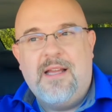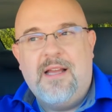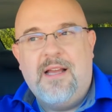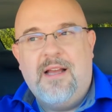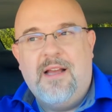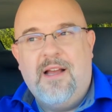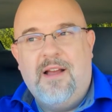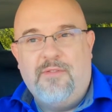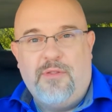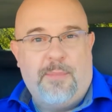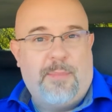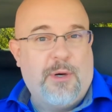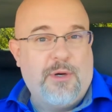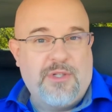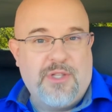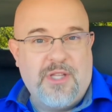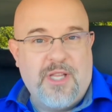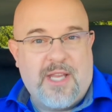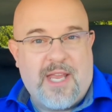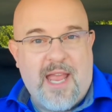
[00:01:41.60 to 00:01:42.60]
of the
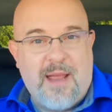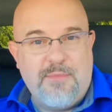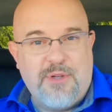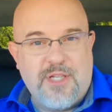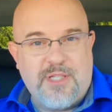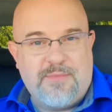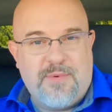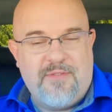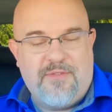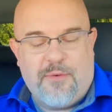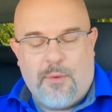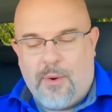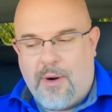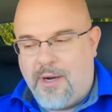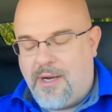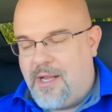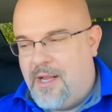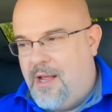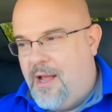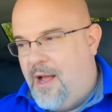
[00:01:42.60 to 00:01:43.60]
person that came just before
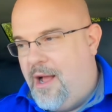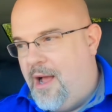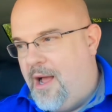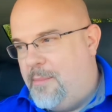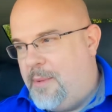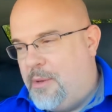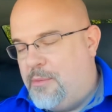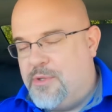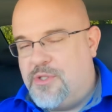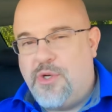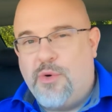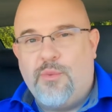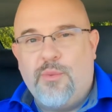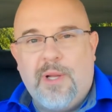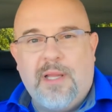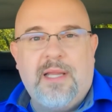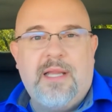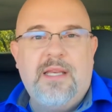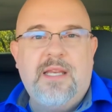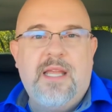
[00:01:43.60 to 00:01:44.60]
it. It was a
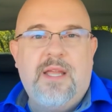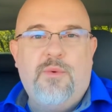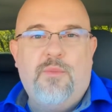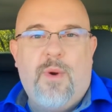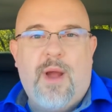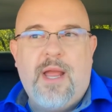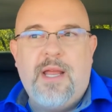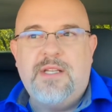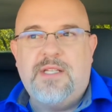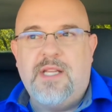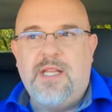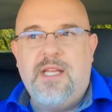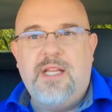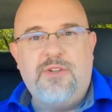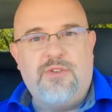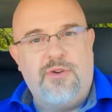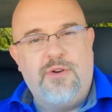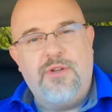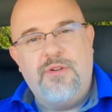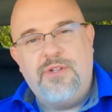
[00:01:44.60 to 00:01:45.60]
really neat way to
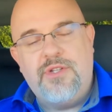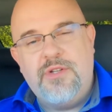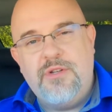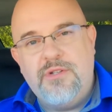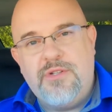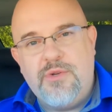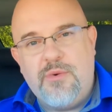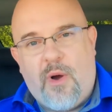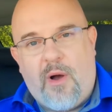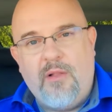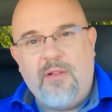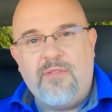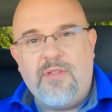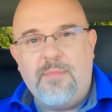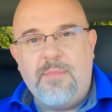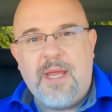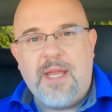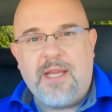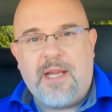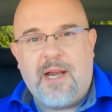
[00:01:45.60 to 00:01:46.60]
introduce you to all of
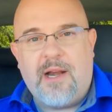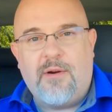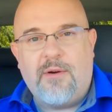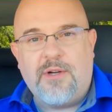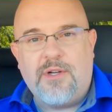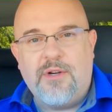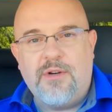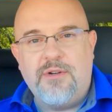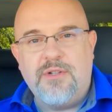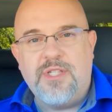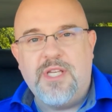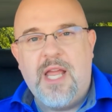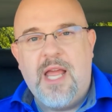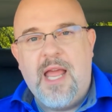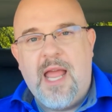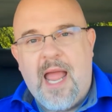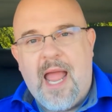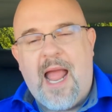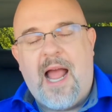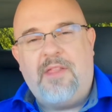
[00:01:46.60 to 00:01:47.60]
the main characters
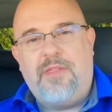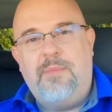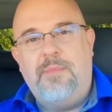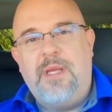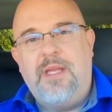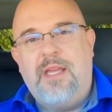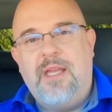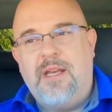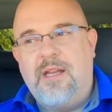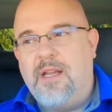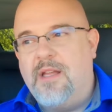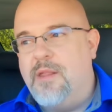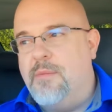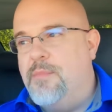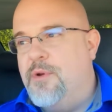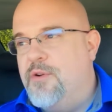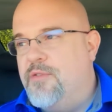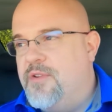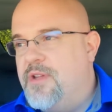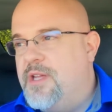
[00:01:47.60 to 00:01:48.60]
at the beginning of the
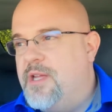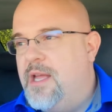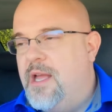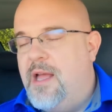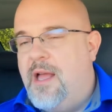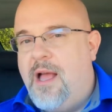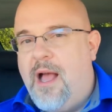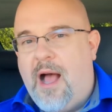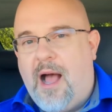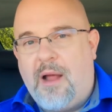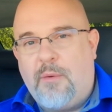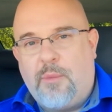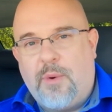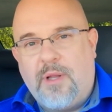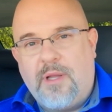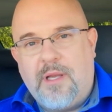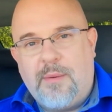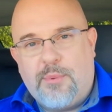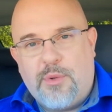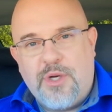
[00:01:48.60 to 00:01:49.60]
movie. I
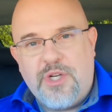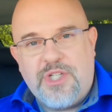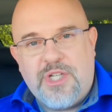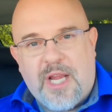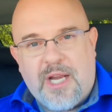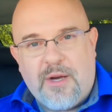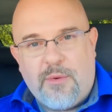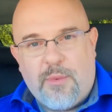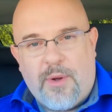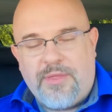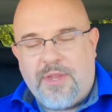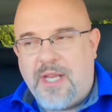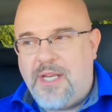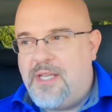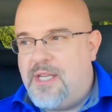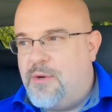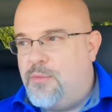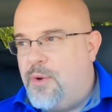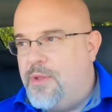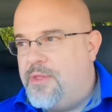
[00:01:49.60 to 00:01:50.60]
really appreciated what they
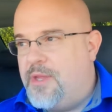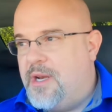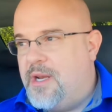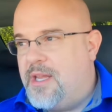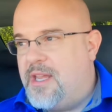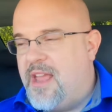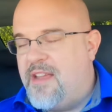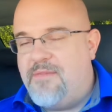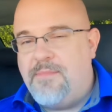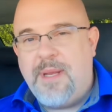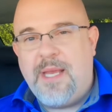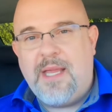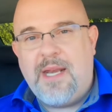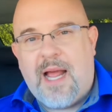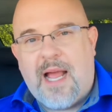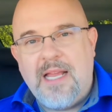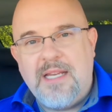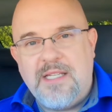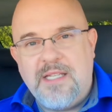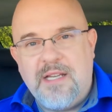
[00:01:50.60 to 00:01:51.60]
did with it. It gave me an
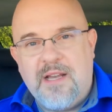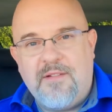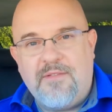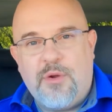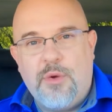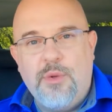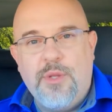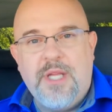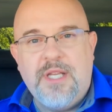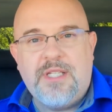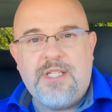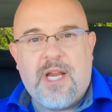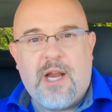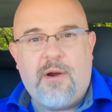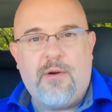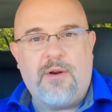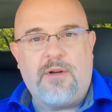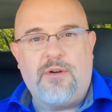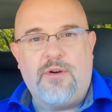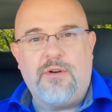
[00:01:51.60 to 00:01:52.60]
idea of who these
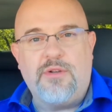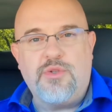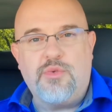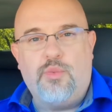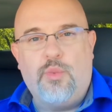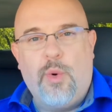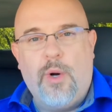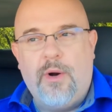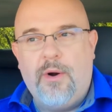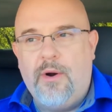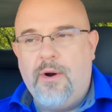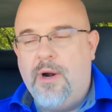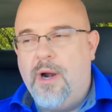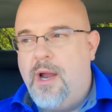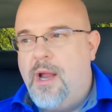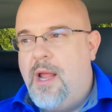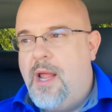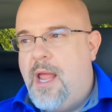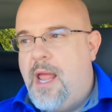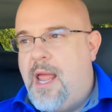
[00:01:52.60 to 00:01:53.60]
characters were
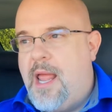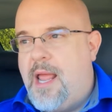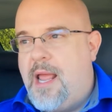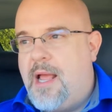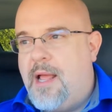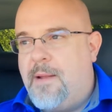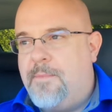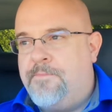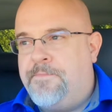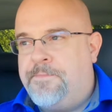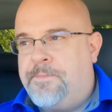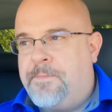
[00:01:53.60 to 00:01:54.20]
and